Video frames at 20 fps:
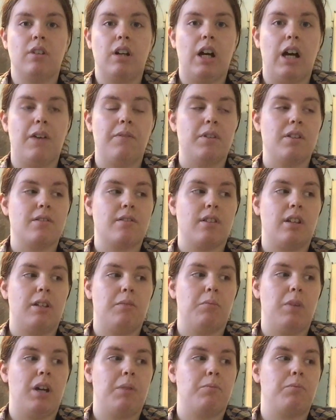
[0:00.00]
Obviously,
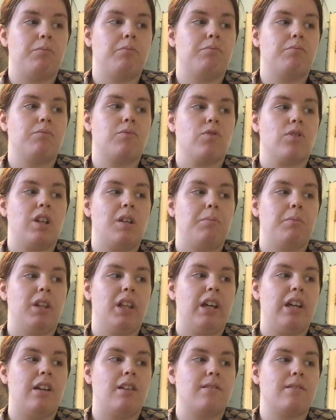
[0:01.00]
my dream
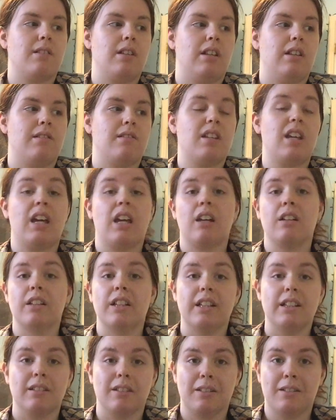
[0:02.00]
place is
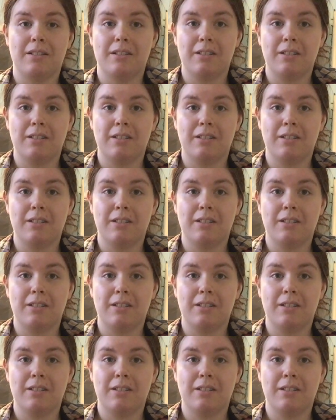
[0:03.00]
England.